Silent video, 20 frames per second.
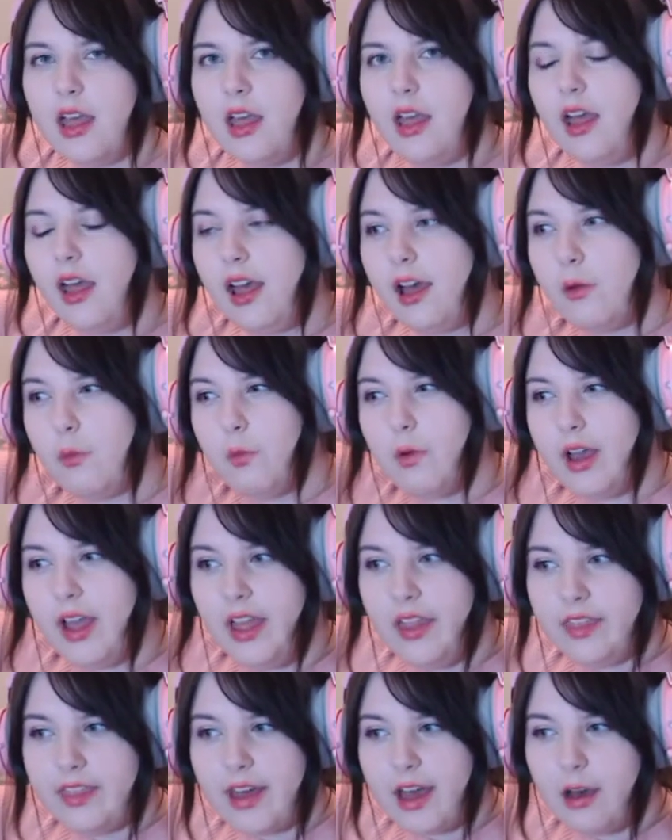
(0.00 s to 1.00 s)
and
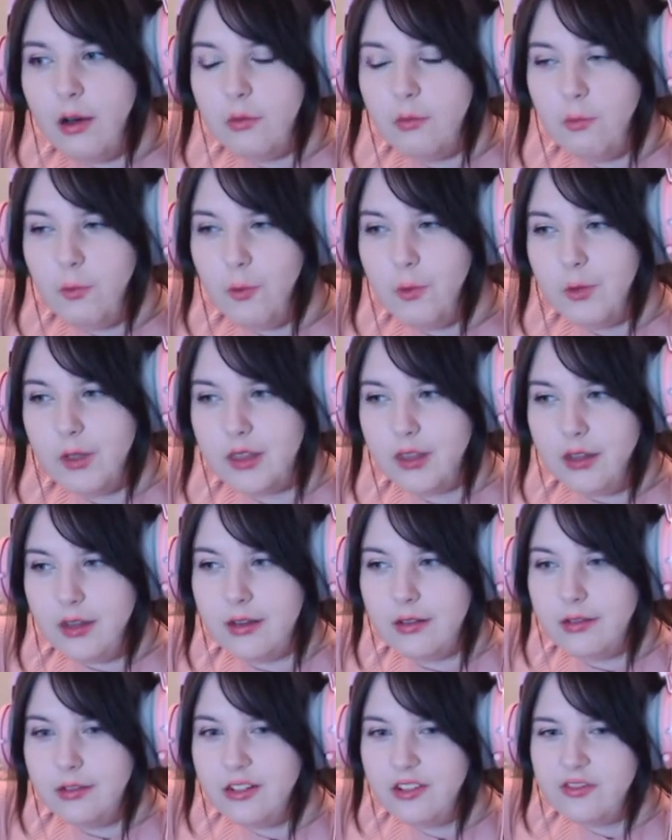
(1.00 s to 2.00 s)
where that wall with
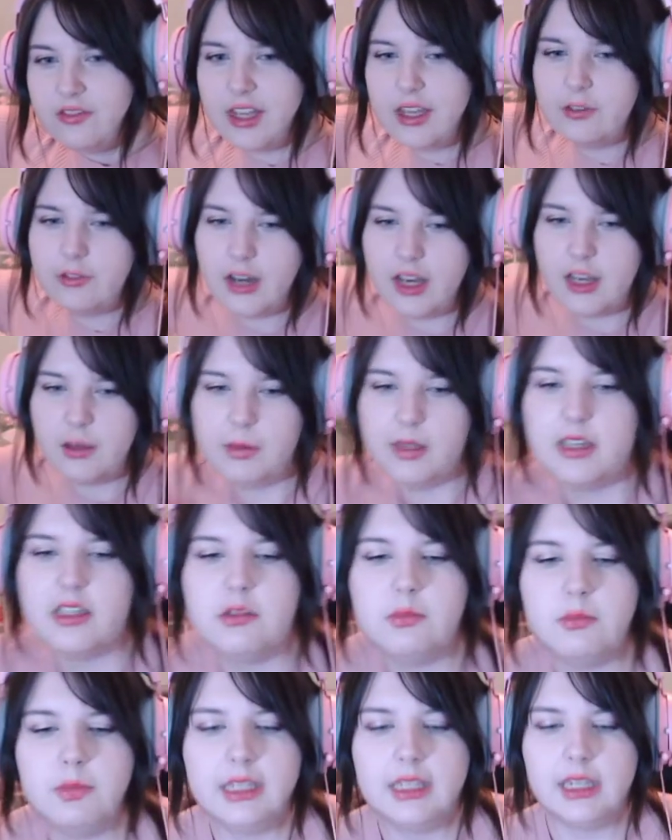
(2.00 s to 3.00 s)
the fake fireplace
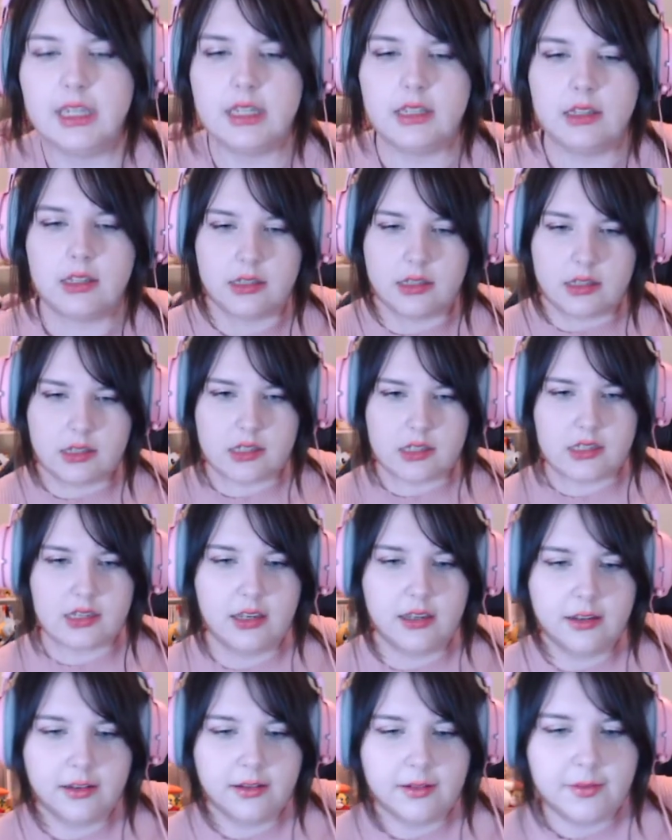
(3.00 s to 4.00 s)
begins.
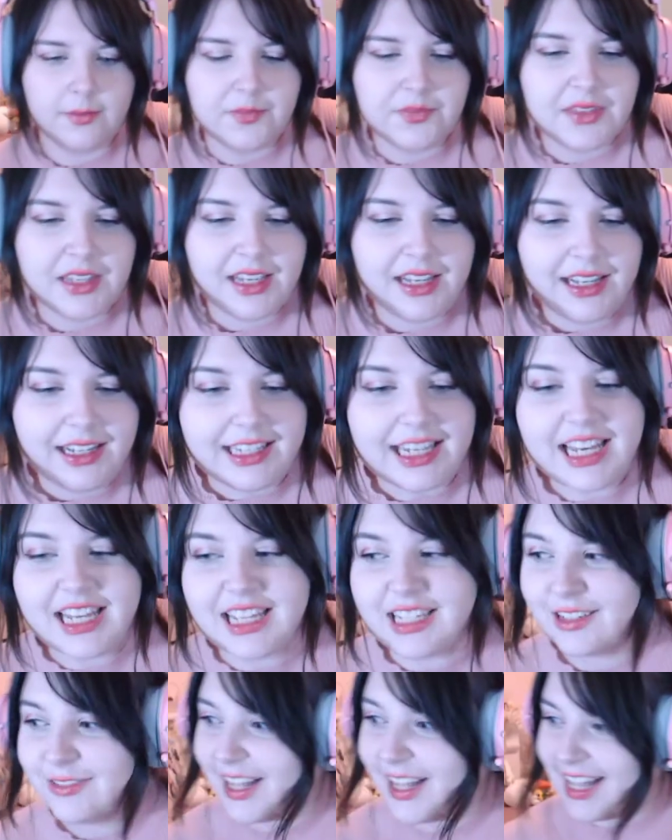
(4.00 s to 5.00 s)

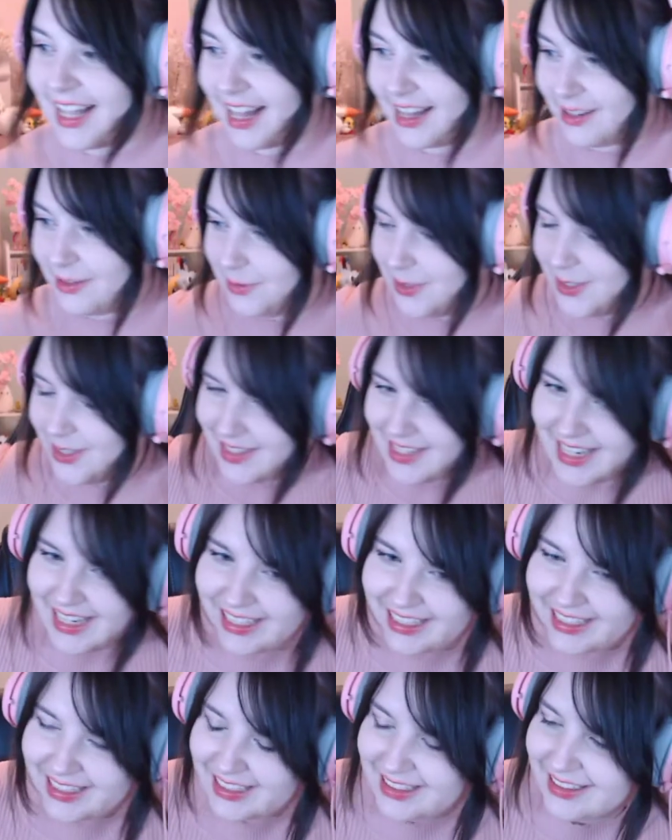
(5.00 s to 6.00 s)
Yes, Valhalla music!
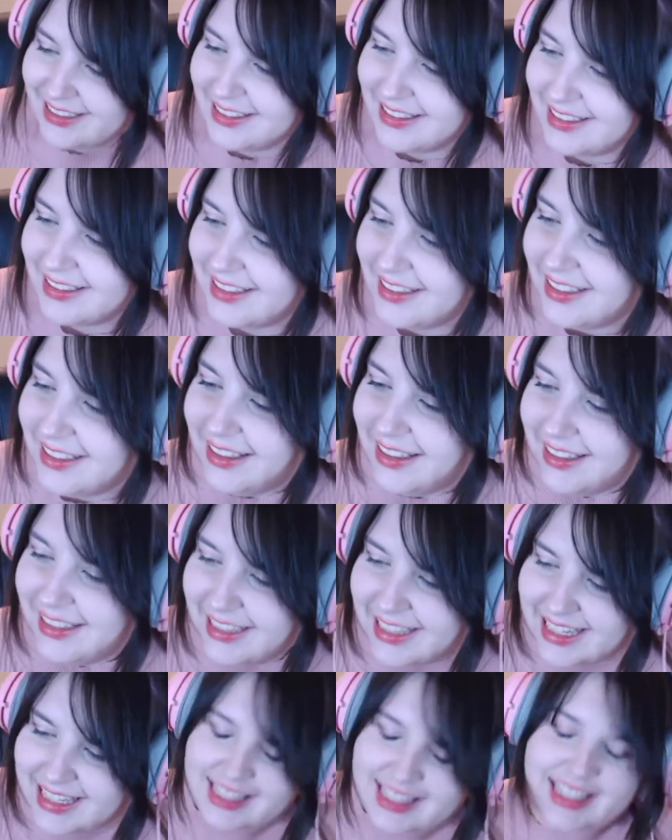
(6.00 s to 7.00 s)

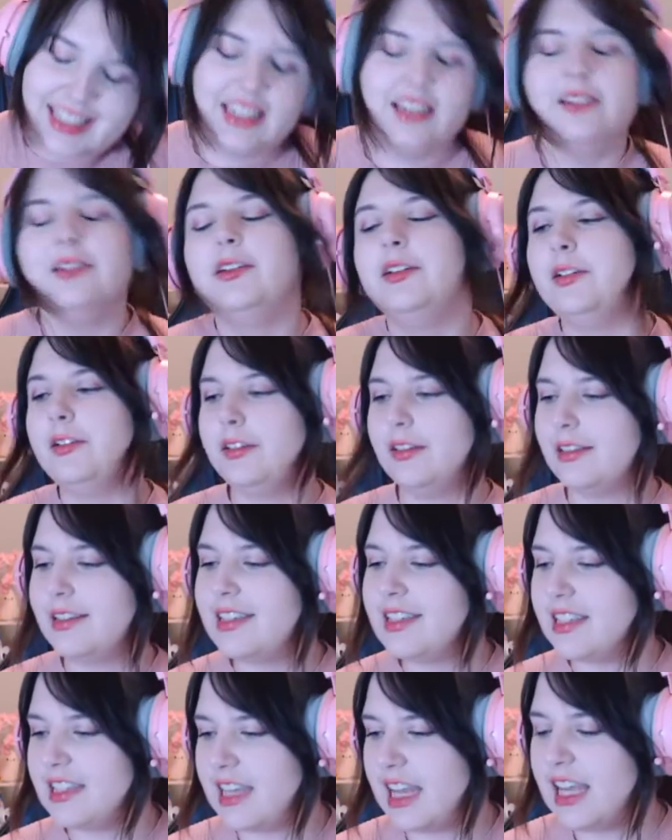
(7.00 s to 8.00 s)
Yes.
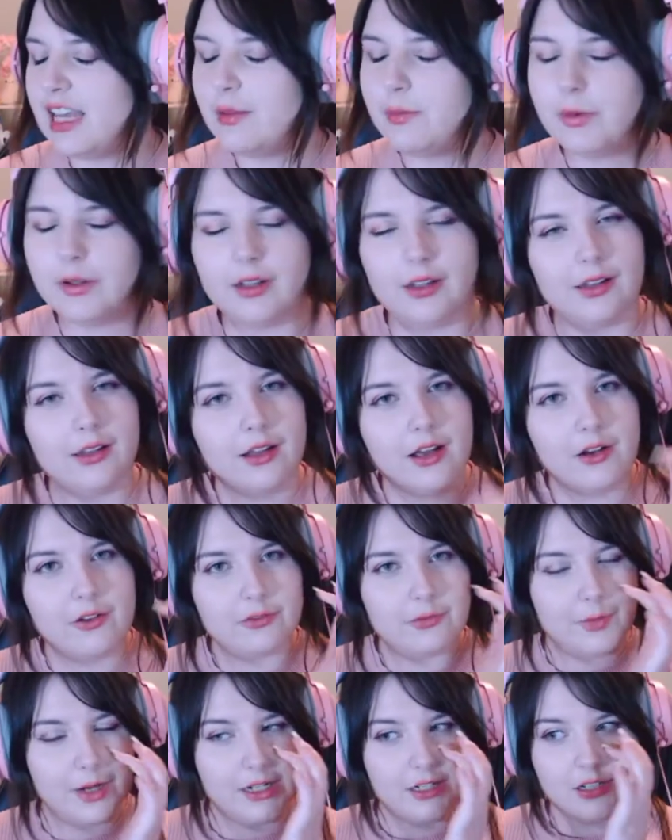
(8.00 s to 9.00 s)
Staple
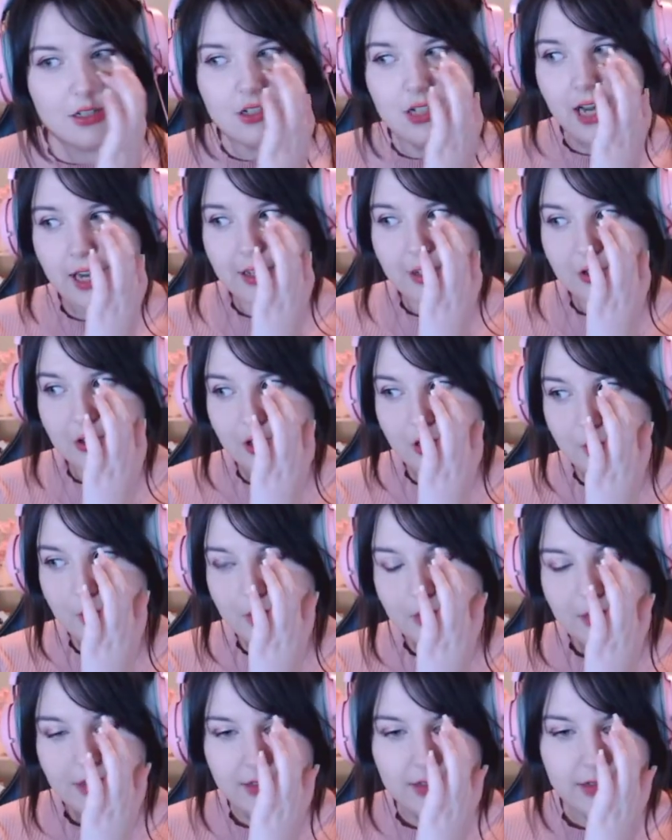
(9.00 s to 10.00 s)
of my Just Chatting streams.
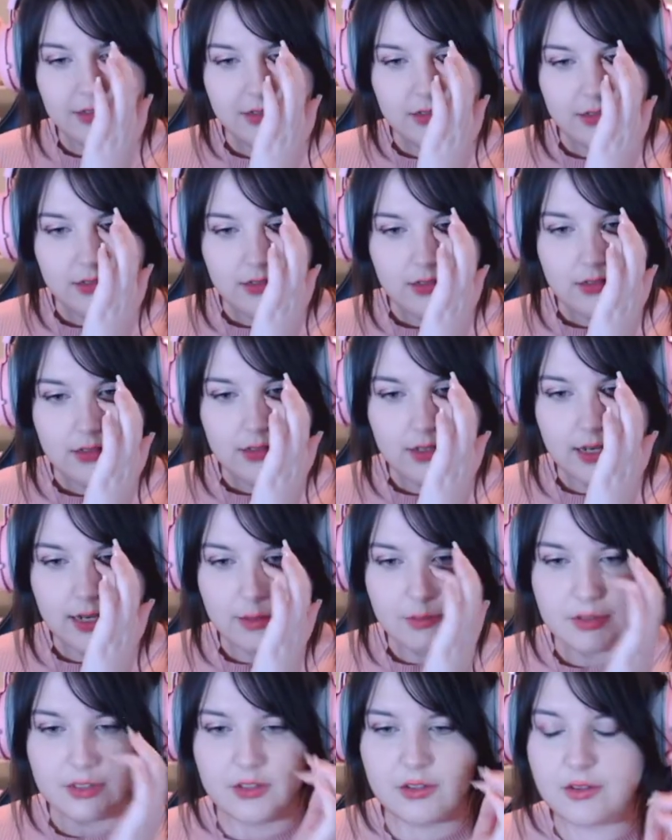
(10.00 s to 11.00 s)

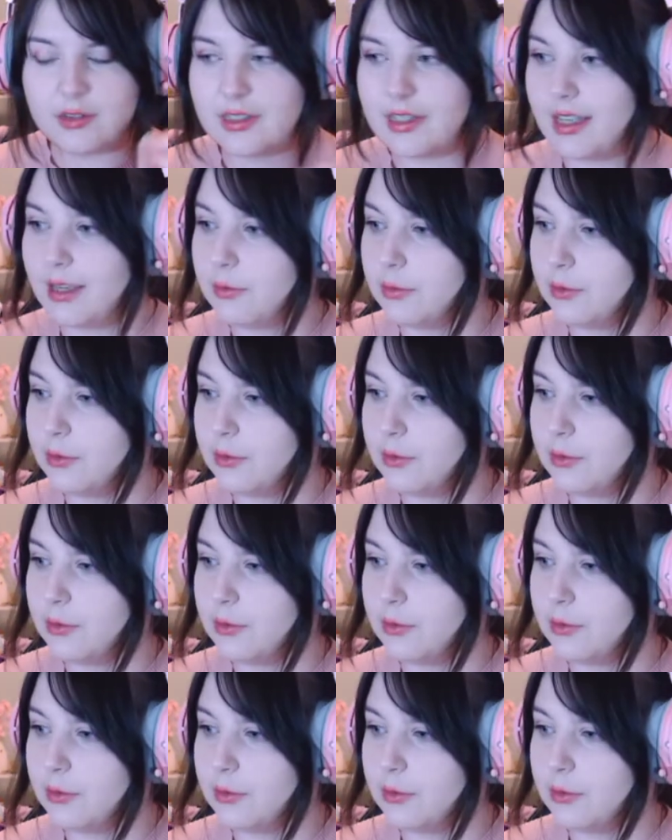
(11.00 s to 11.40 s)
Absolute staple.